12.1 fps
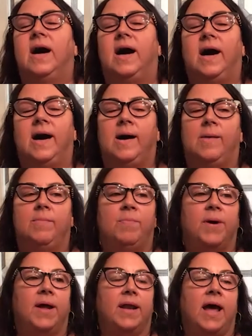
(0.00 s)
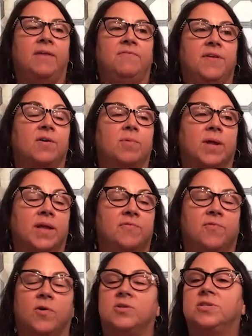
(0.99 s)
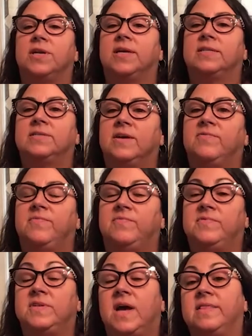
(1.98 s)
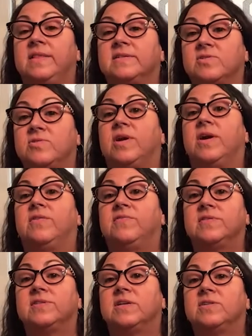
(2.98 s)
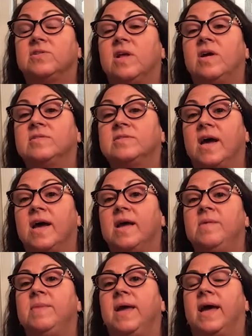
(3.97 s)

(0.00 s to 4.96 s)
But I feel really fortunate to have done this career for such a long time.